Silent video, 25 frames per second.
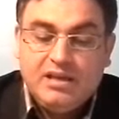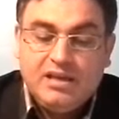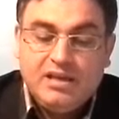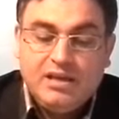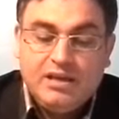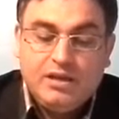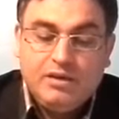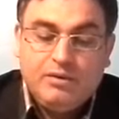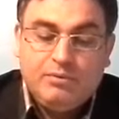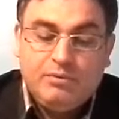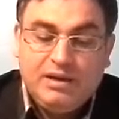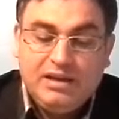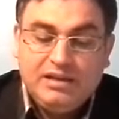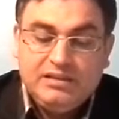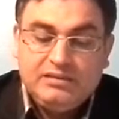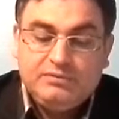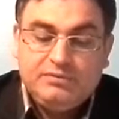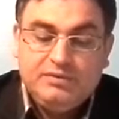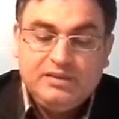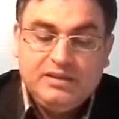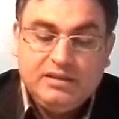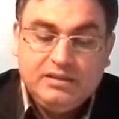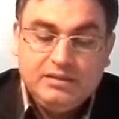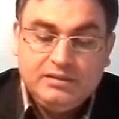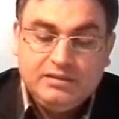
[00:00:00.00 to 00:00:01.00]

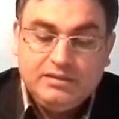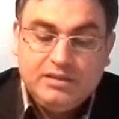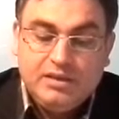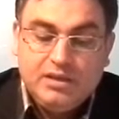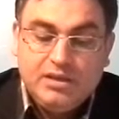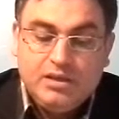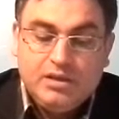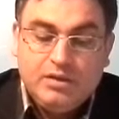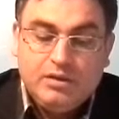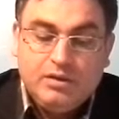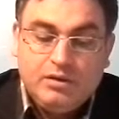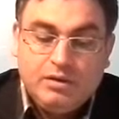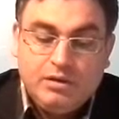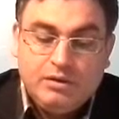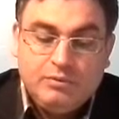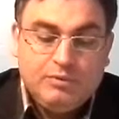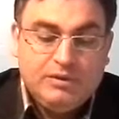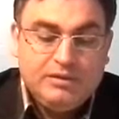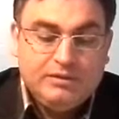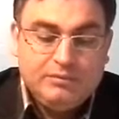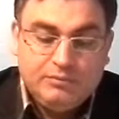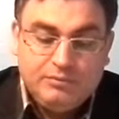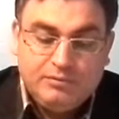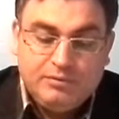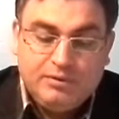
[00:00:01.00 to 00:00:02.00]
Whitefield,
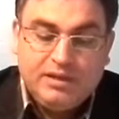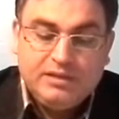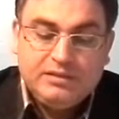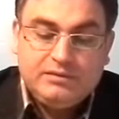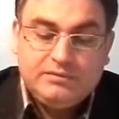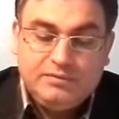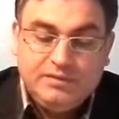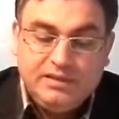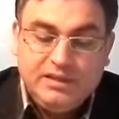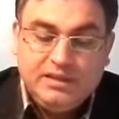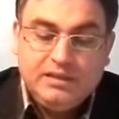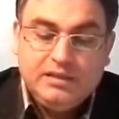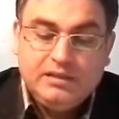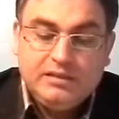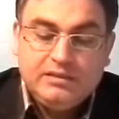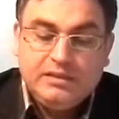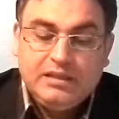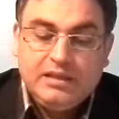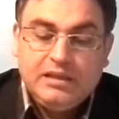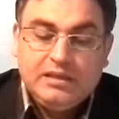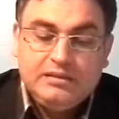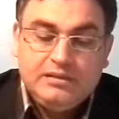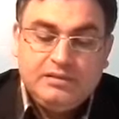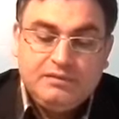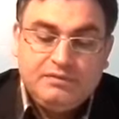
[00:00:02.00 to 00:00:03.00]

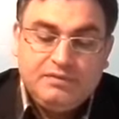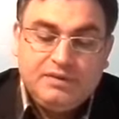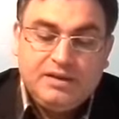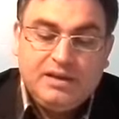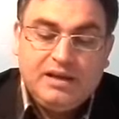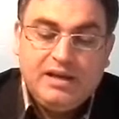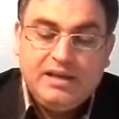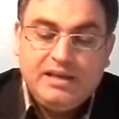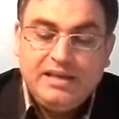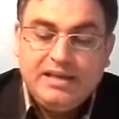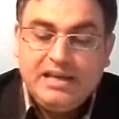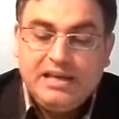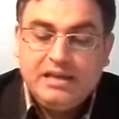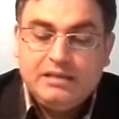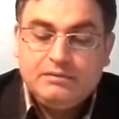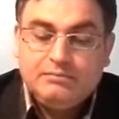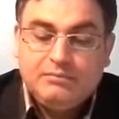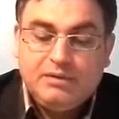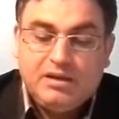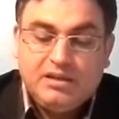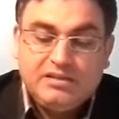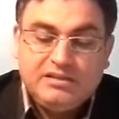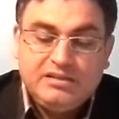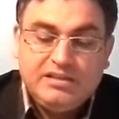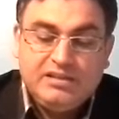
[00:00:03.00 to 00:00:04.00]
DeFi, and
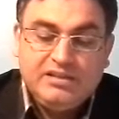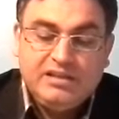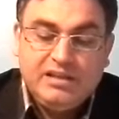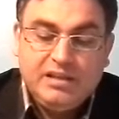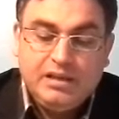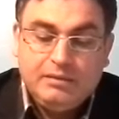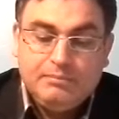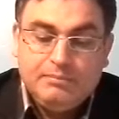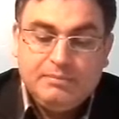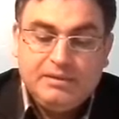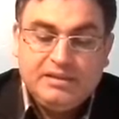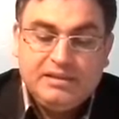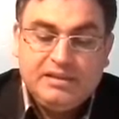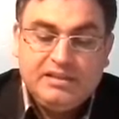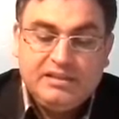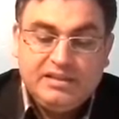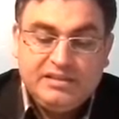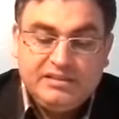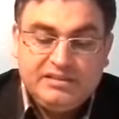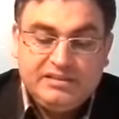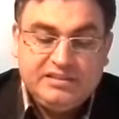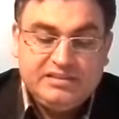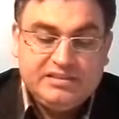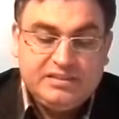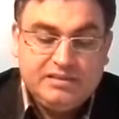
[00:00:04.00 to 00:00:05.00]
Martin Hellman in
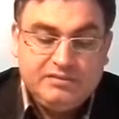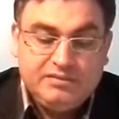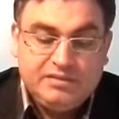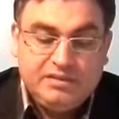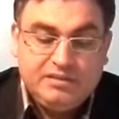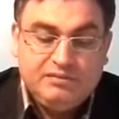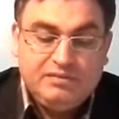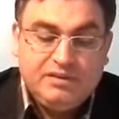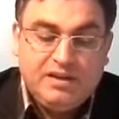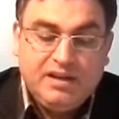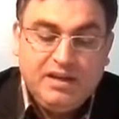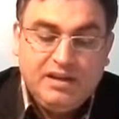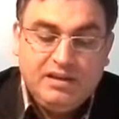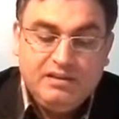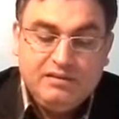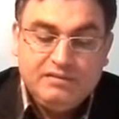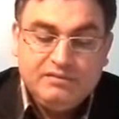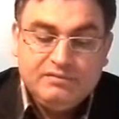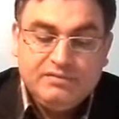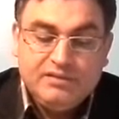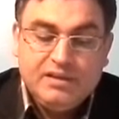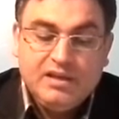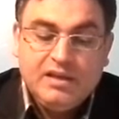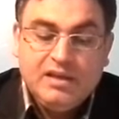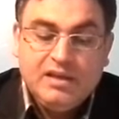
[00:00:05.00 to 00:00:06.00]
1975,
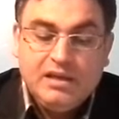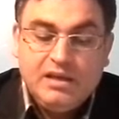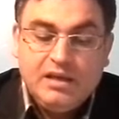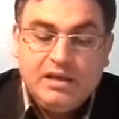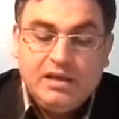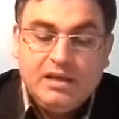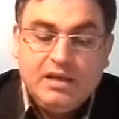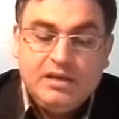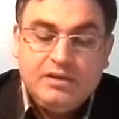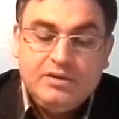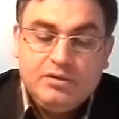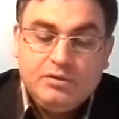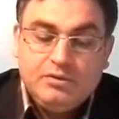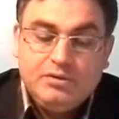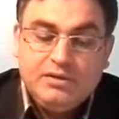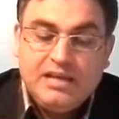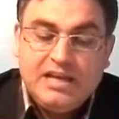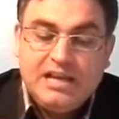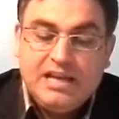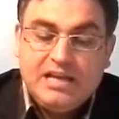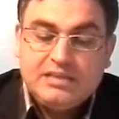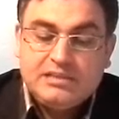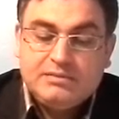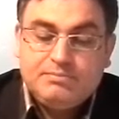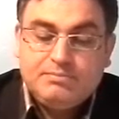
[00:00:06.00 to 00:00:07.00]
known
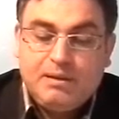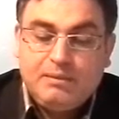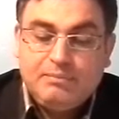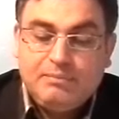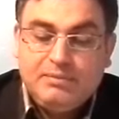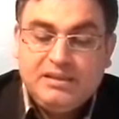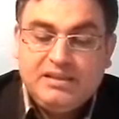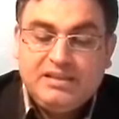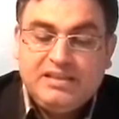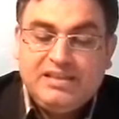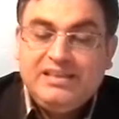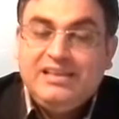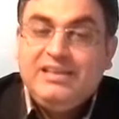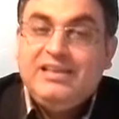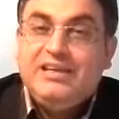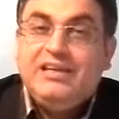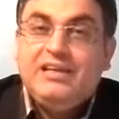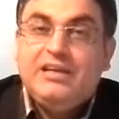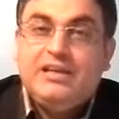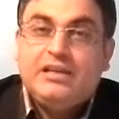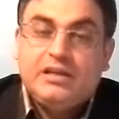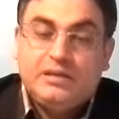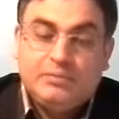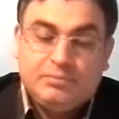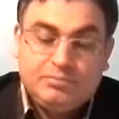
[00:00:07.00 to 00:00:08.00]
as public key
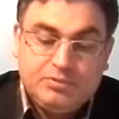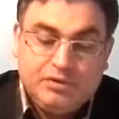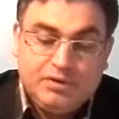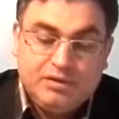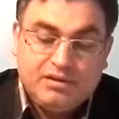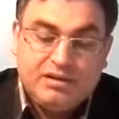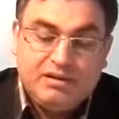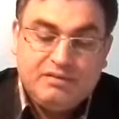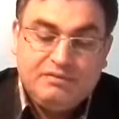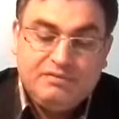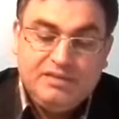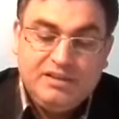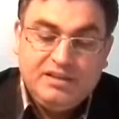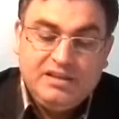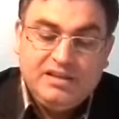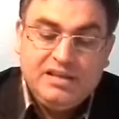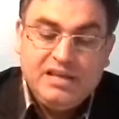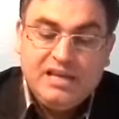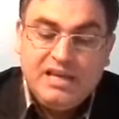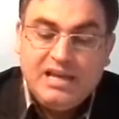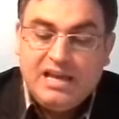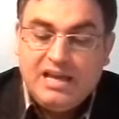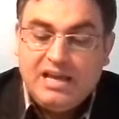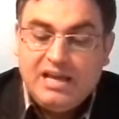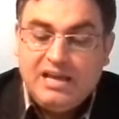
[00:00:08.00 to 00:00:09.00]
cryptography,
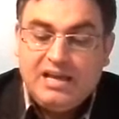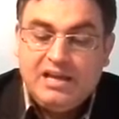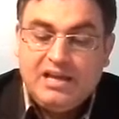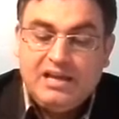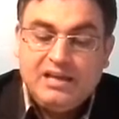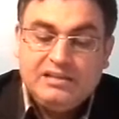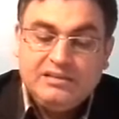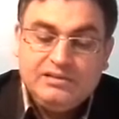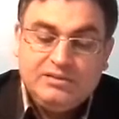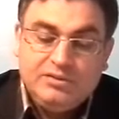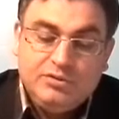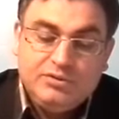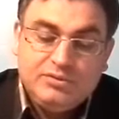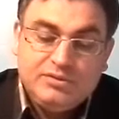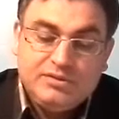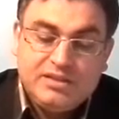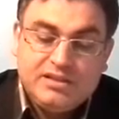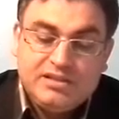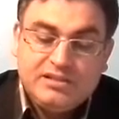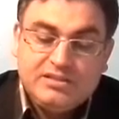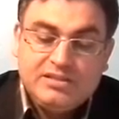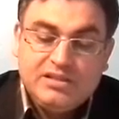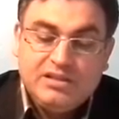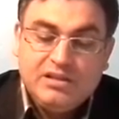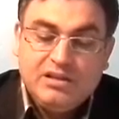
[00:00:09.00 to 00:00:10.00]
and
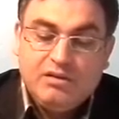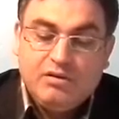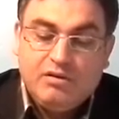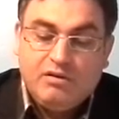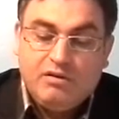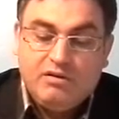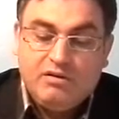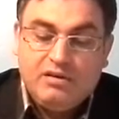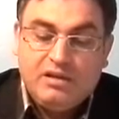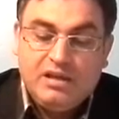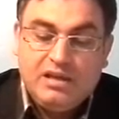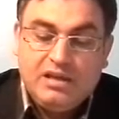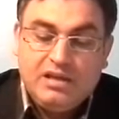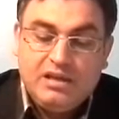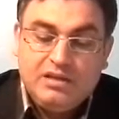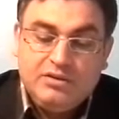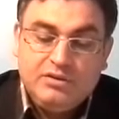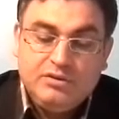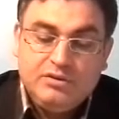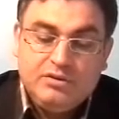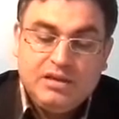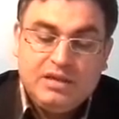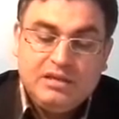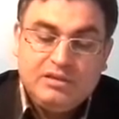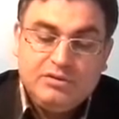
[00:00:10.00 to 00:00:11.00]
uses
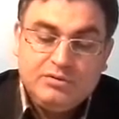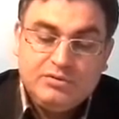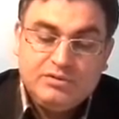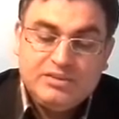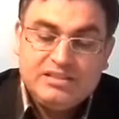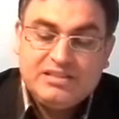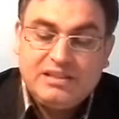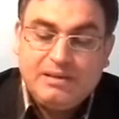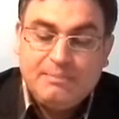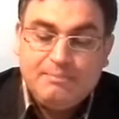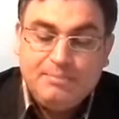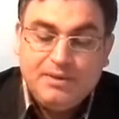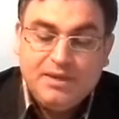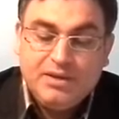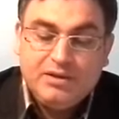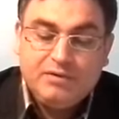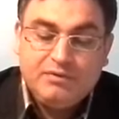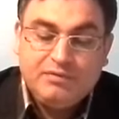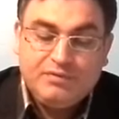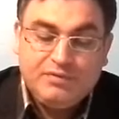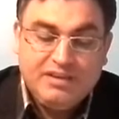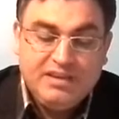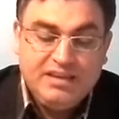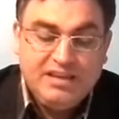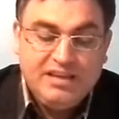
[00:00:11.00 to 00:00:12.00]
a pair
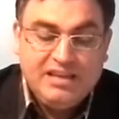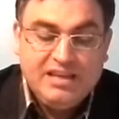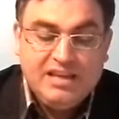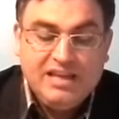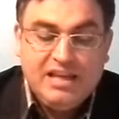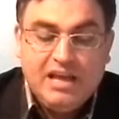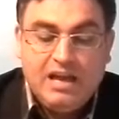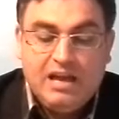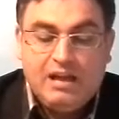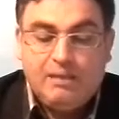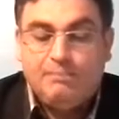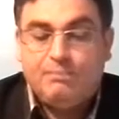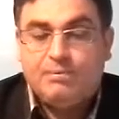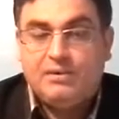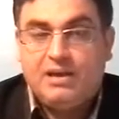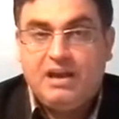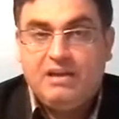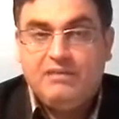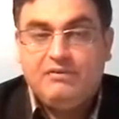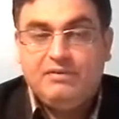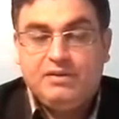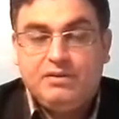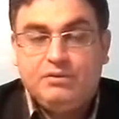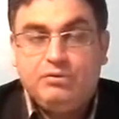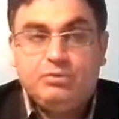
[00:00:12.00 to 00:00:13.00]
of key, a
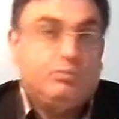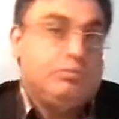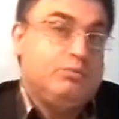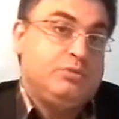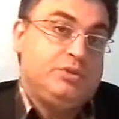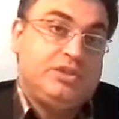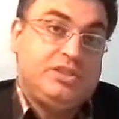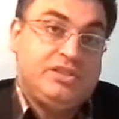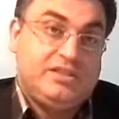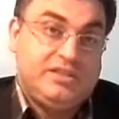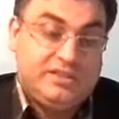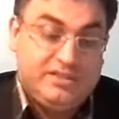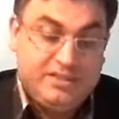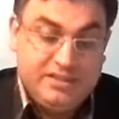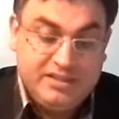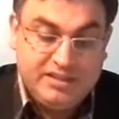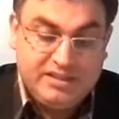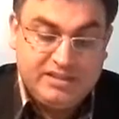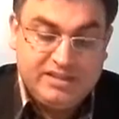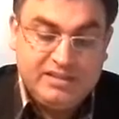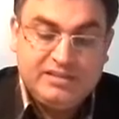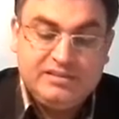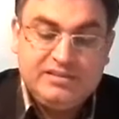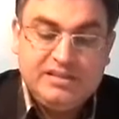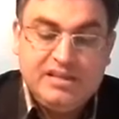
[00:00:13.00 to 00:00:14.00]
private, which is
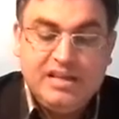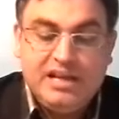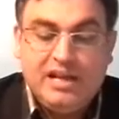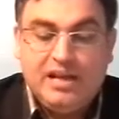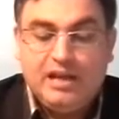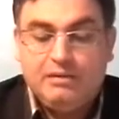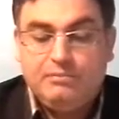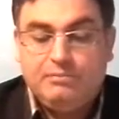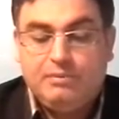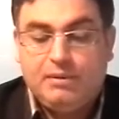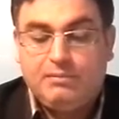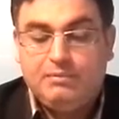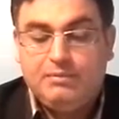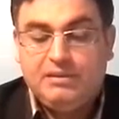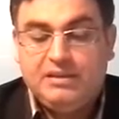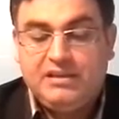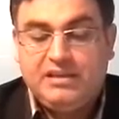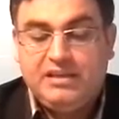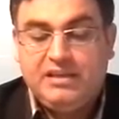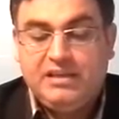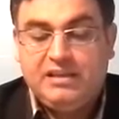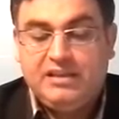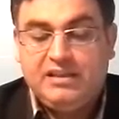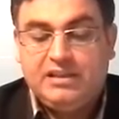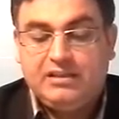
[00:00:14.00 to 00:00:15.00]
secret, and public
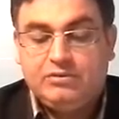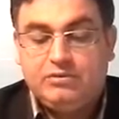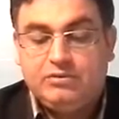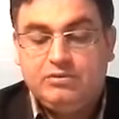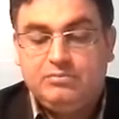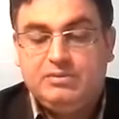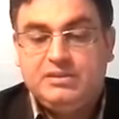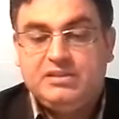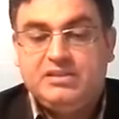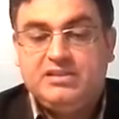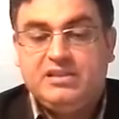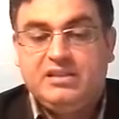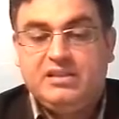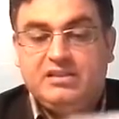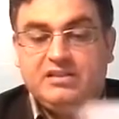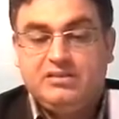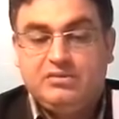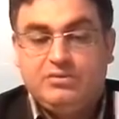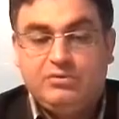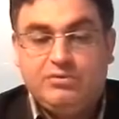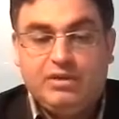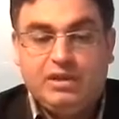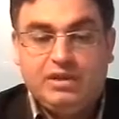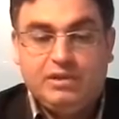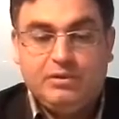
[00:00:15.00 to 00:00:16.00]
key that could be sent
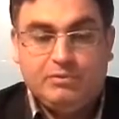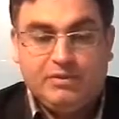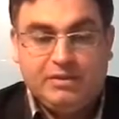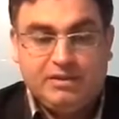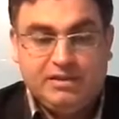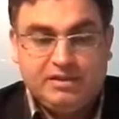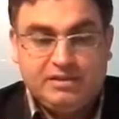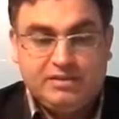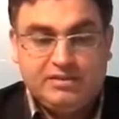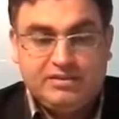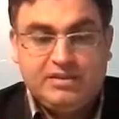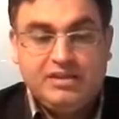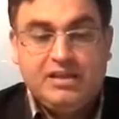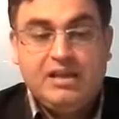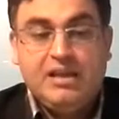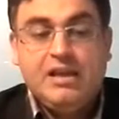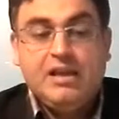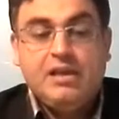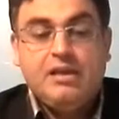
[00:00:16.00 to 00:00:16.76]
to anyone else.